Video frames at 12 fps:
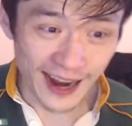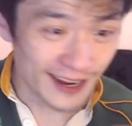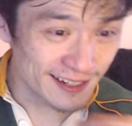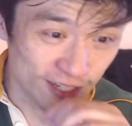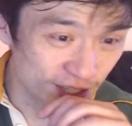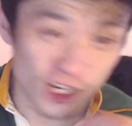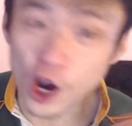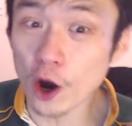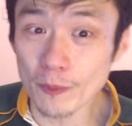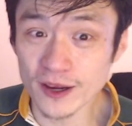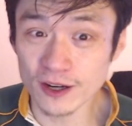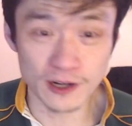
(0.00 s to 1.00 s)
just
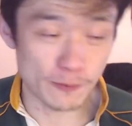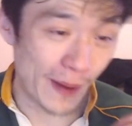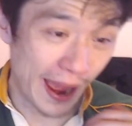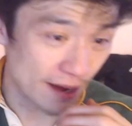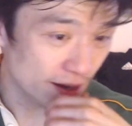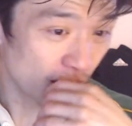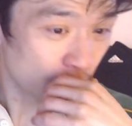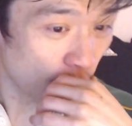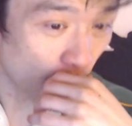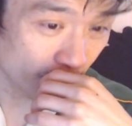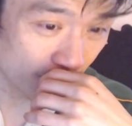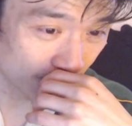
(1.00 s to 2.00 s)
comically bad,
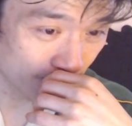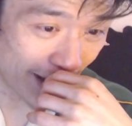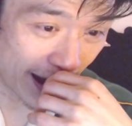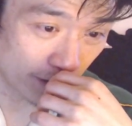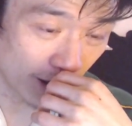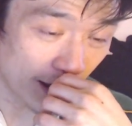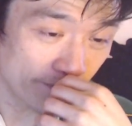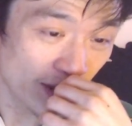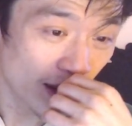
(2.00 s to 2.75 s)
right?